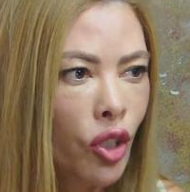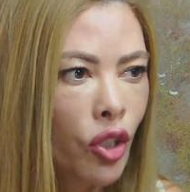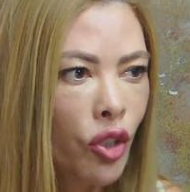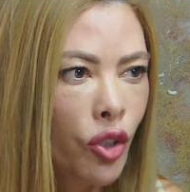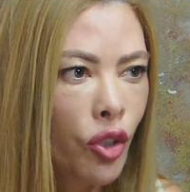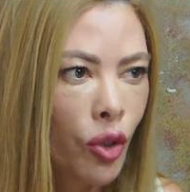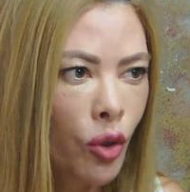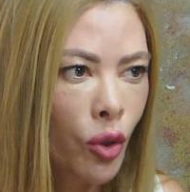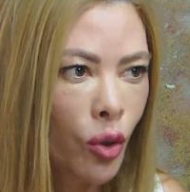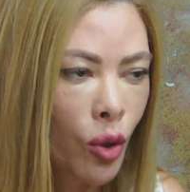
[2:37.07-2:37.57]

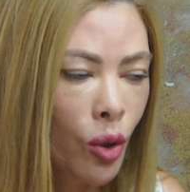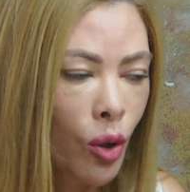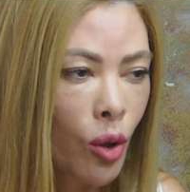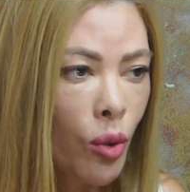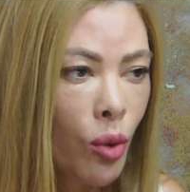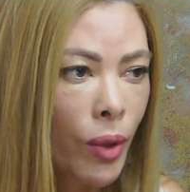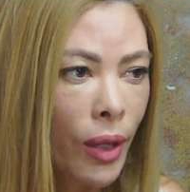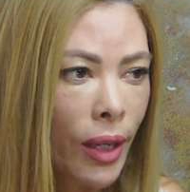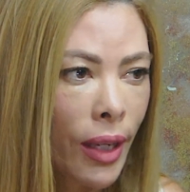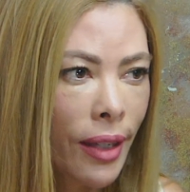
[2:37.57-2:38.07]
to
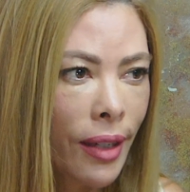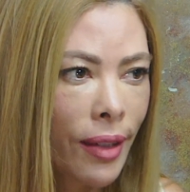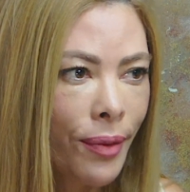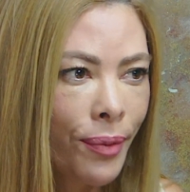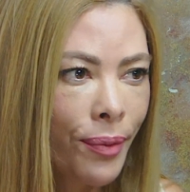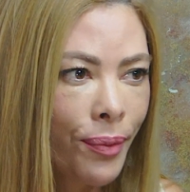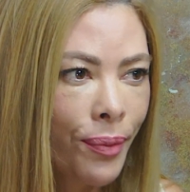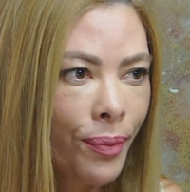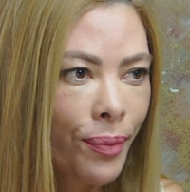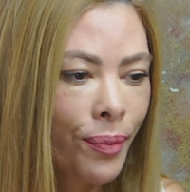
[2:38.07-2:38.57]
go in,
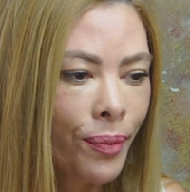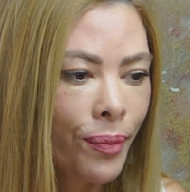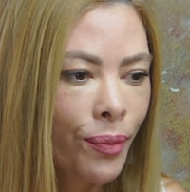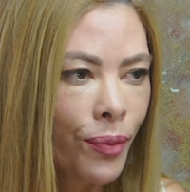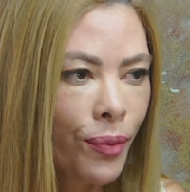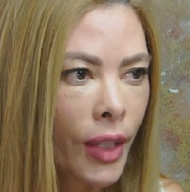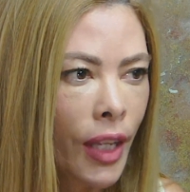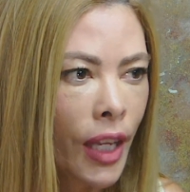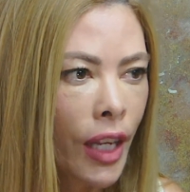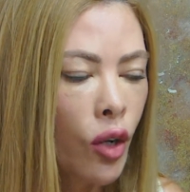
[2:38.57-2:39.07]

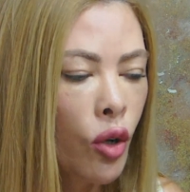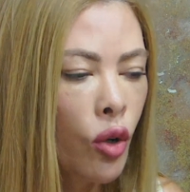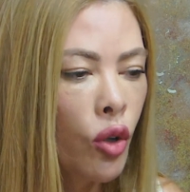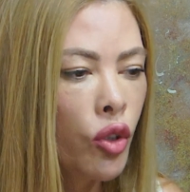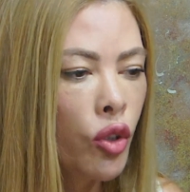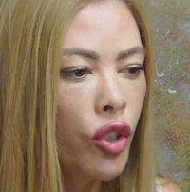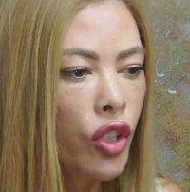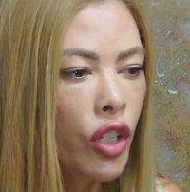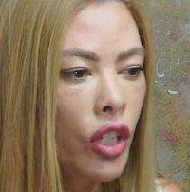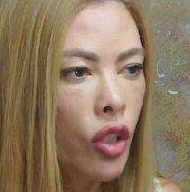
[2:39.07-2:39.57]

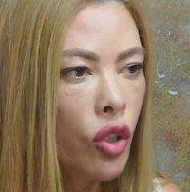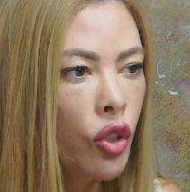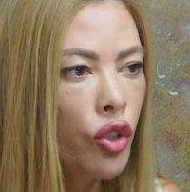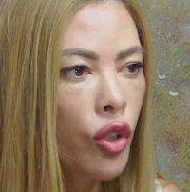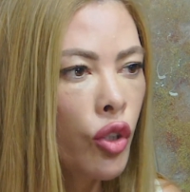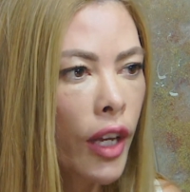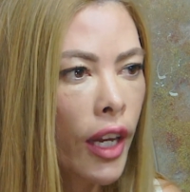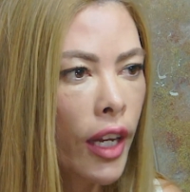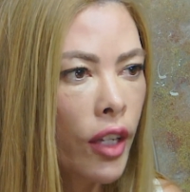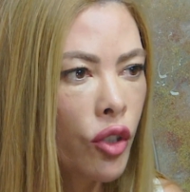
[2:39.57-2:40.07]
continue
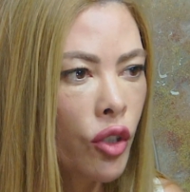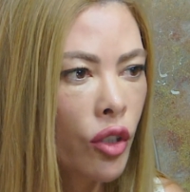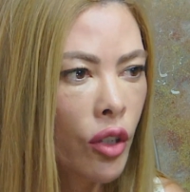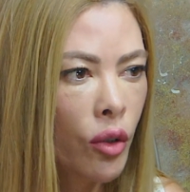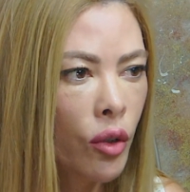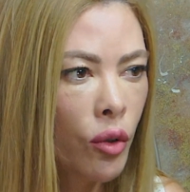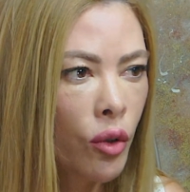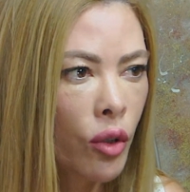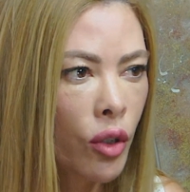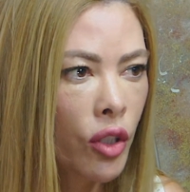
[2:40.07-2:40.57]
to get to
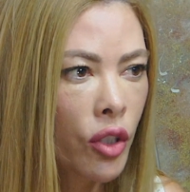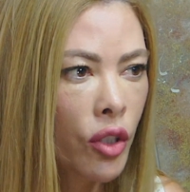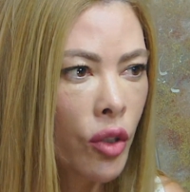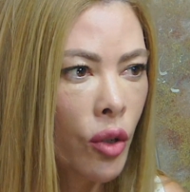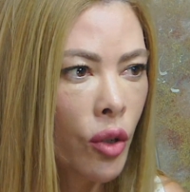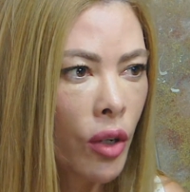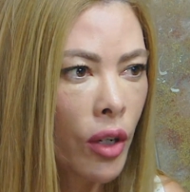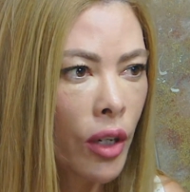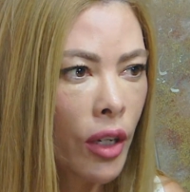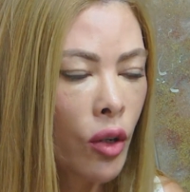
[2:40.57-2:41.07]
know her
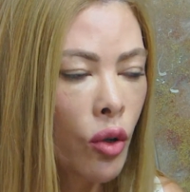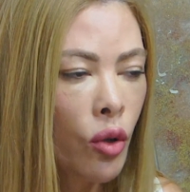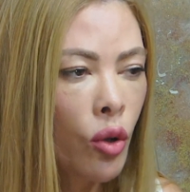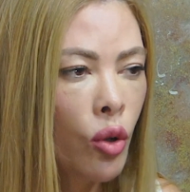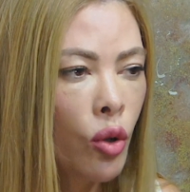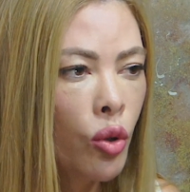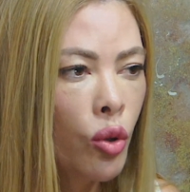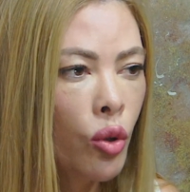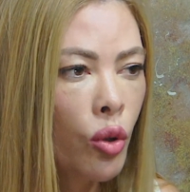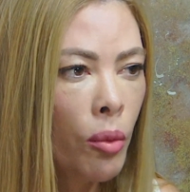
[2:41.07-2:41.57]
story,
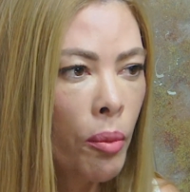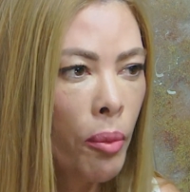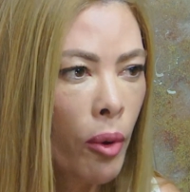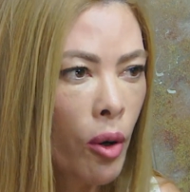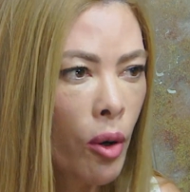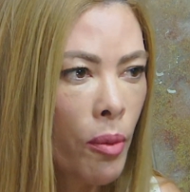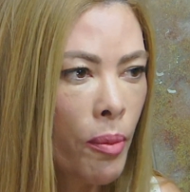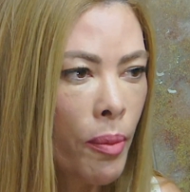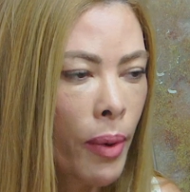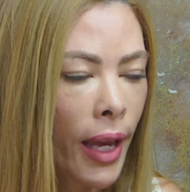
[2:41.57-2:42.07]
go through
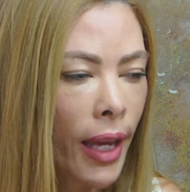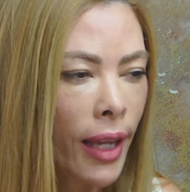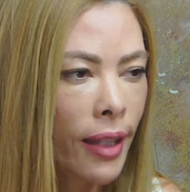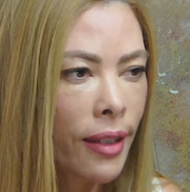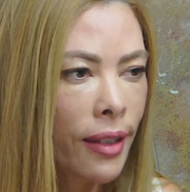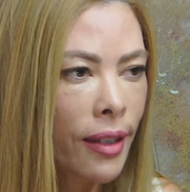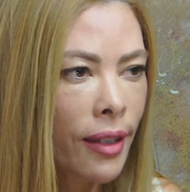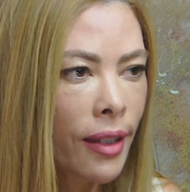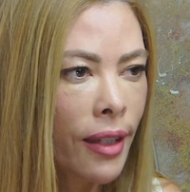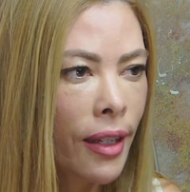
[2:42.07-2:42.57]

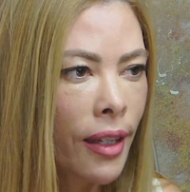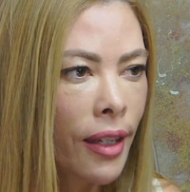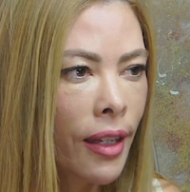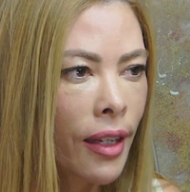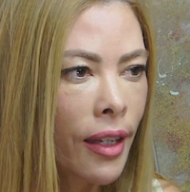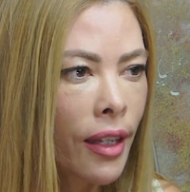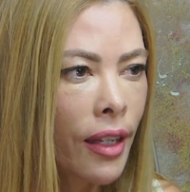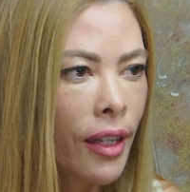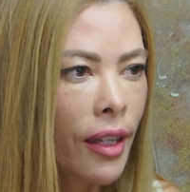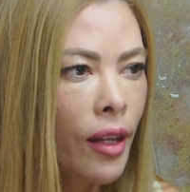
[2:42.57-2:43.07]
probate,
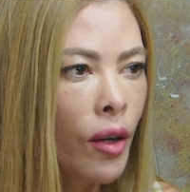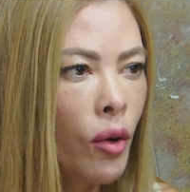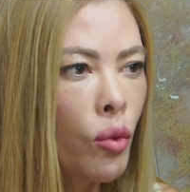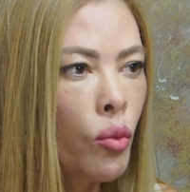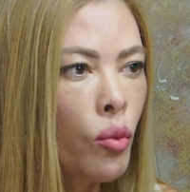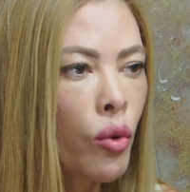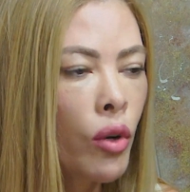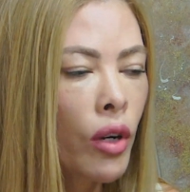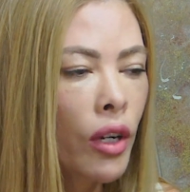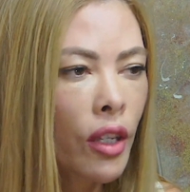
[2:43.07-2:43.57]

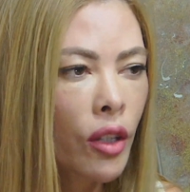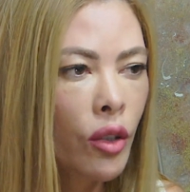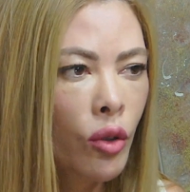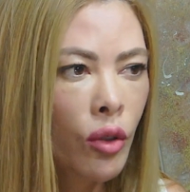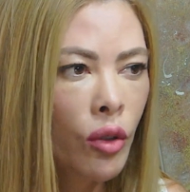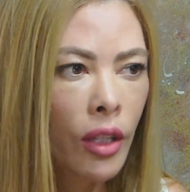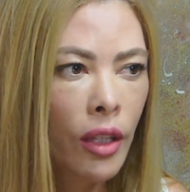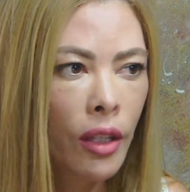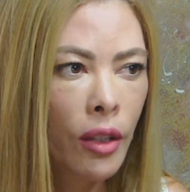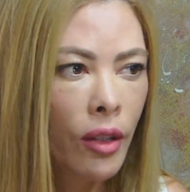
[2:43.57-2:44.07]
working
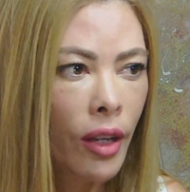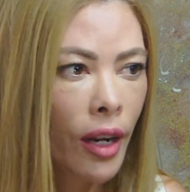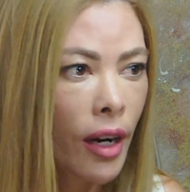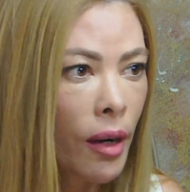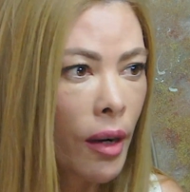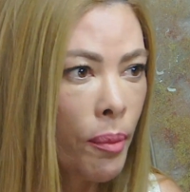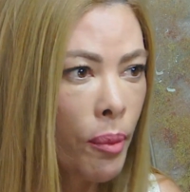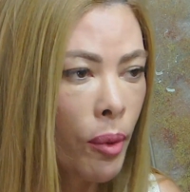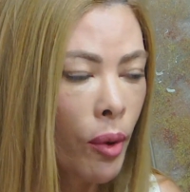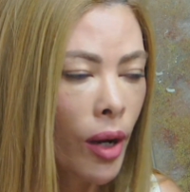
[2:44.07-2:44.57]
through the
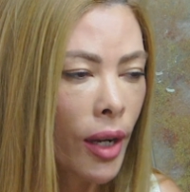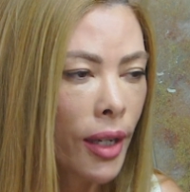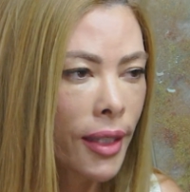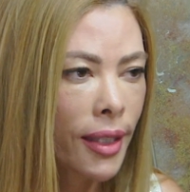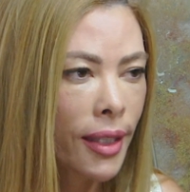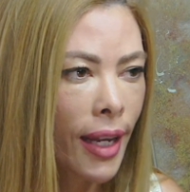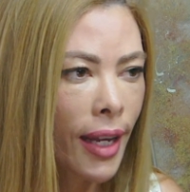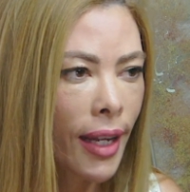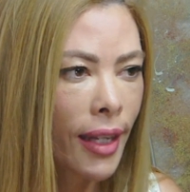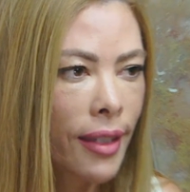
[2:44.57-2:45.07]
entire
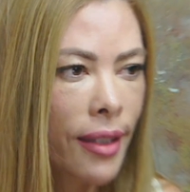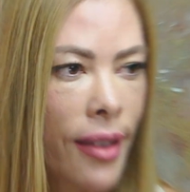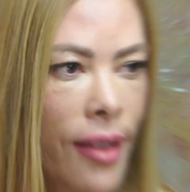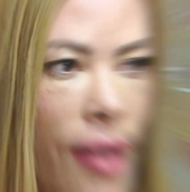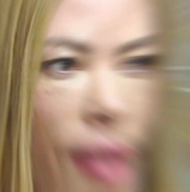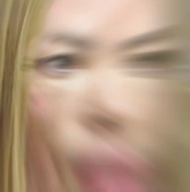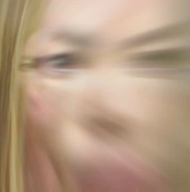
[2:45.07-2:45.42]
process,